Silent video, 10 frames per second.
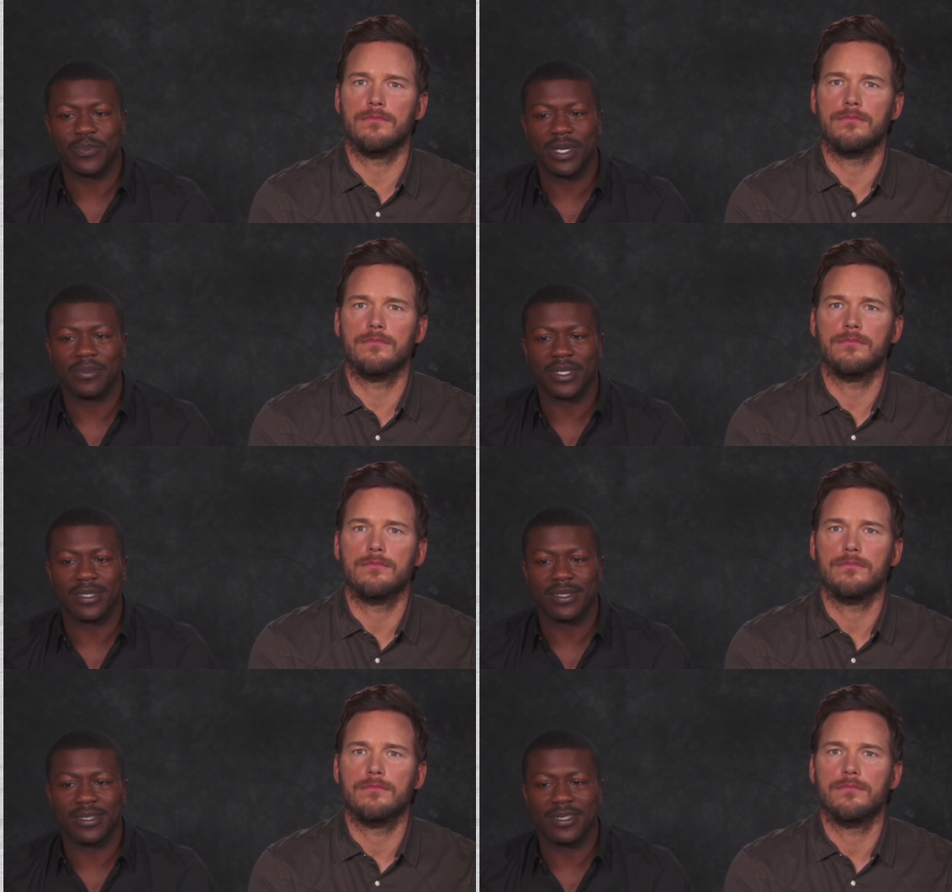Speaker 1: pretty
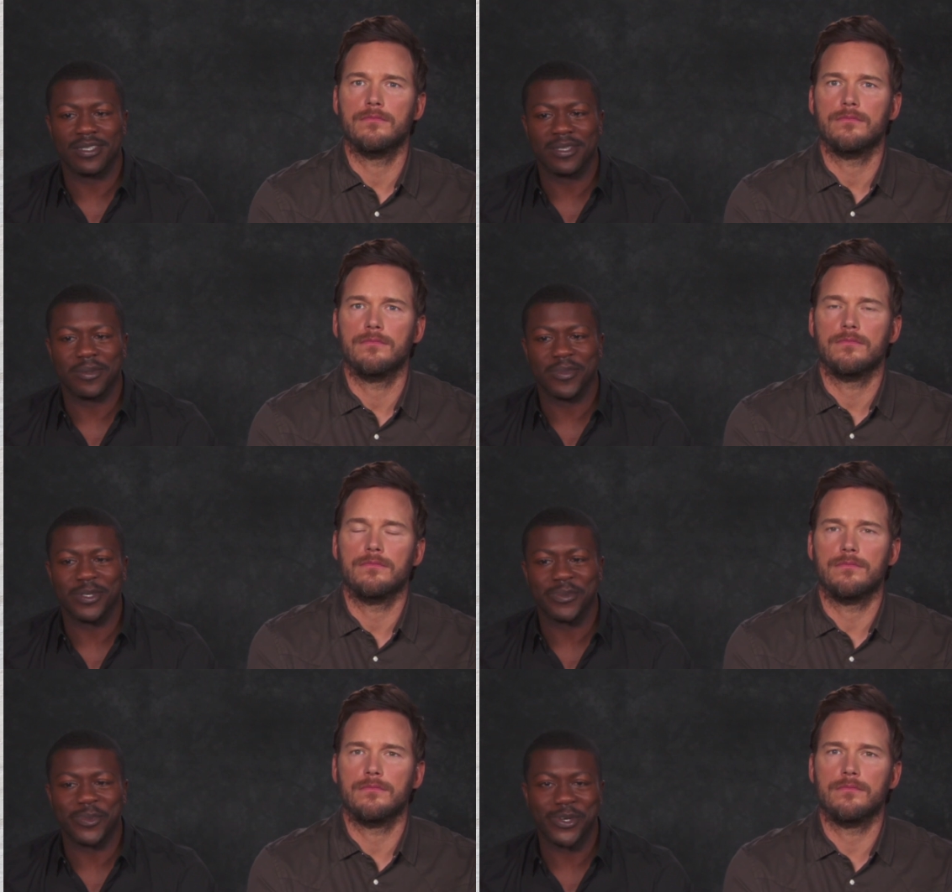much the the
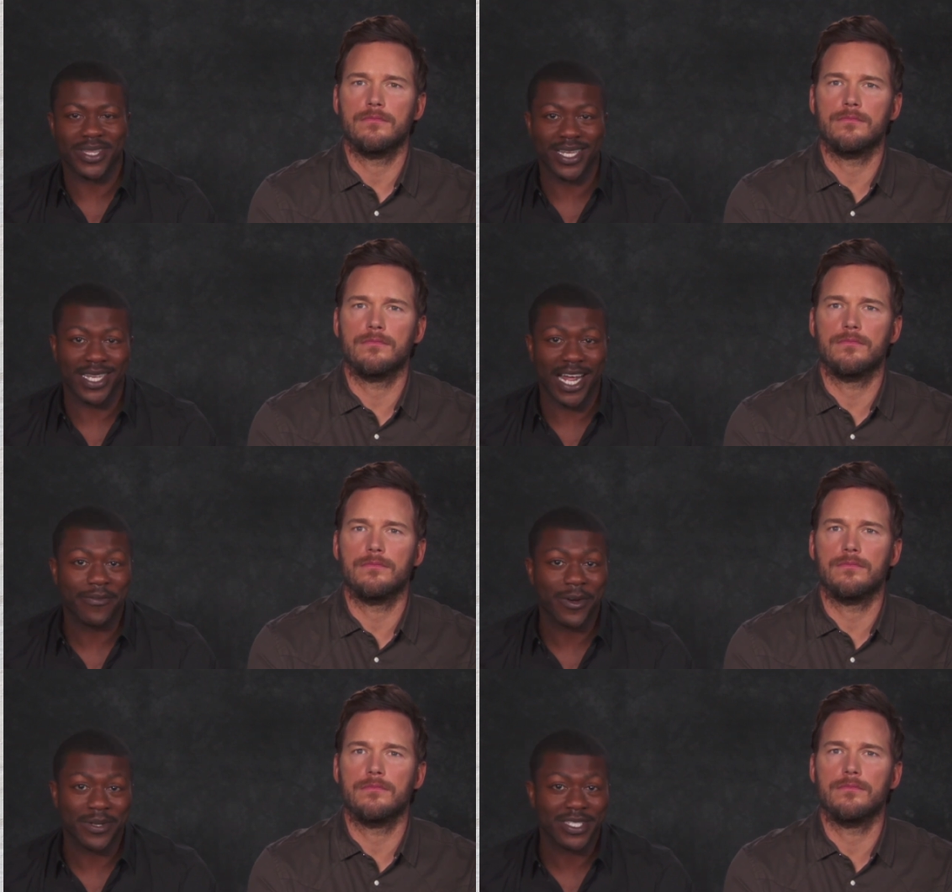most important thing that I
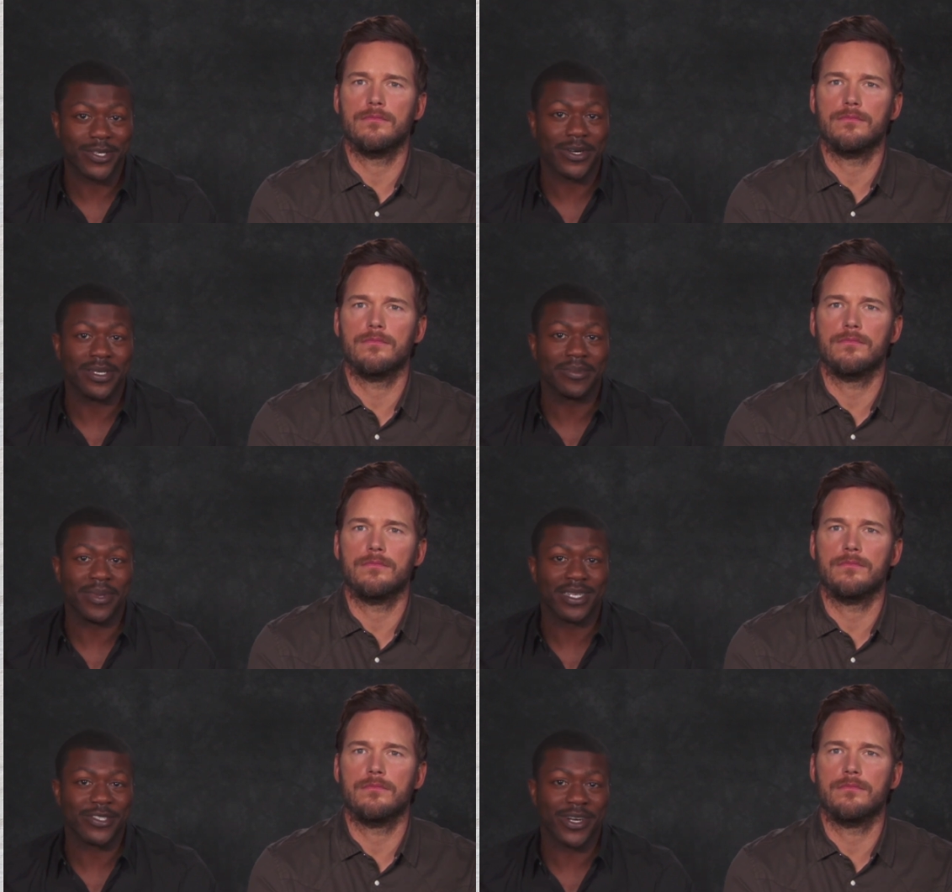focused on,
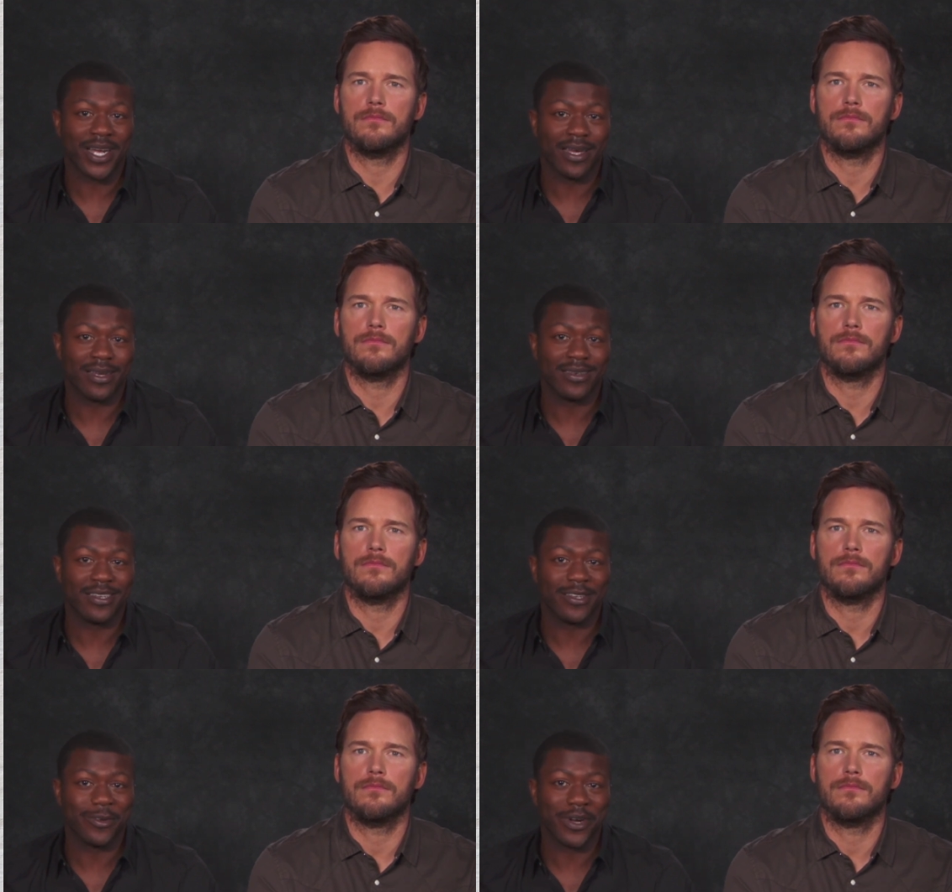making sure I had,
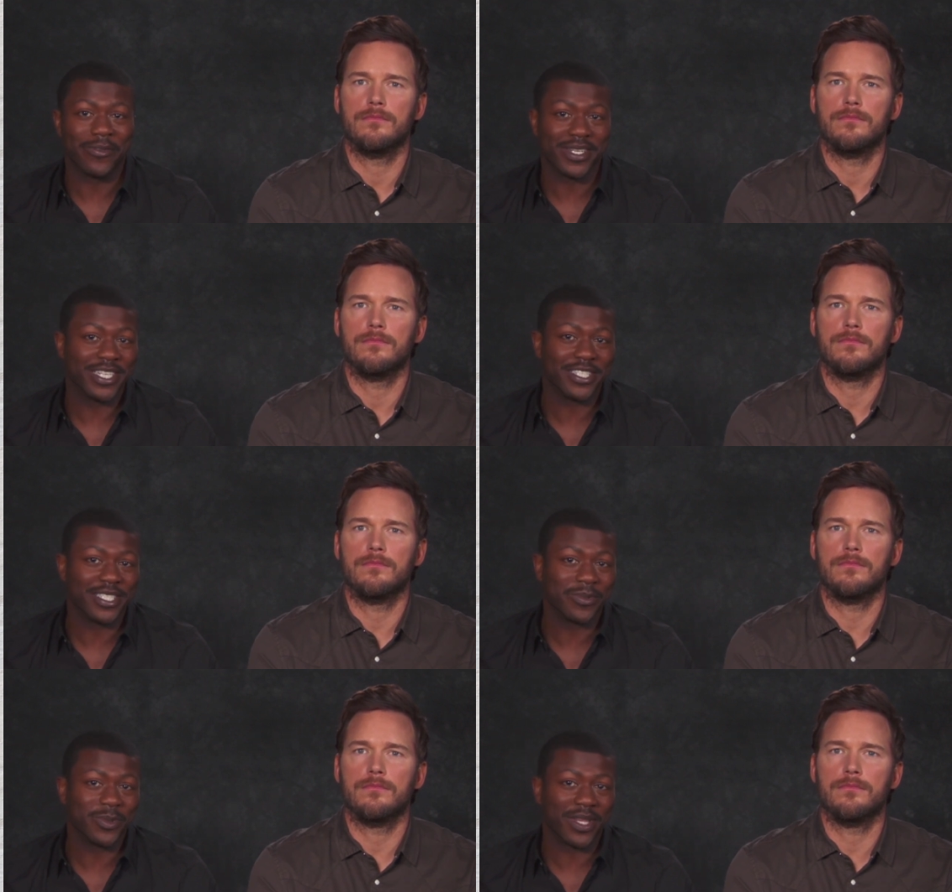you know, great
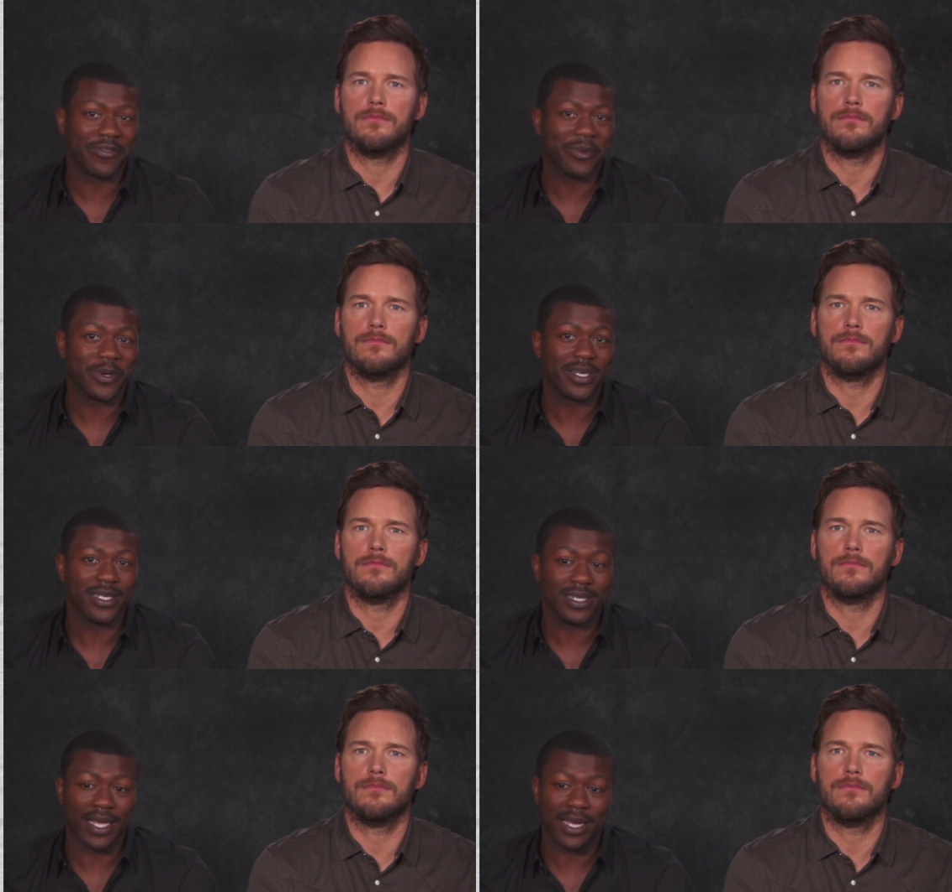relationships with
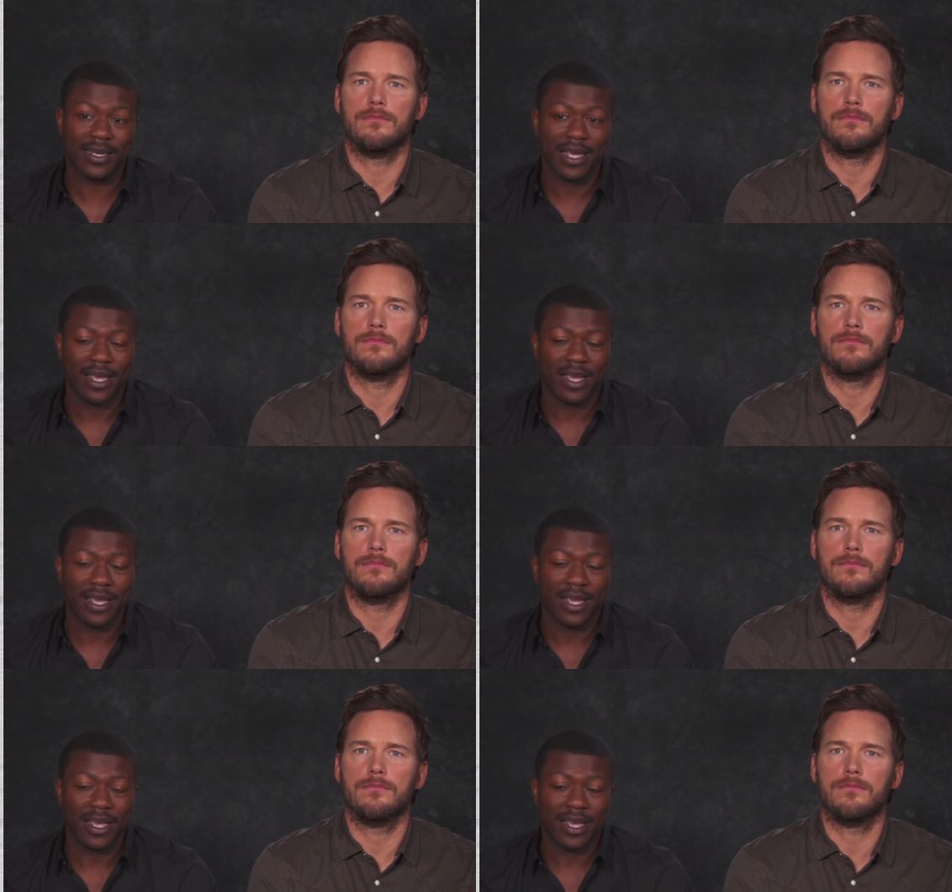everyone and that,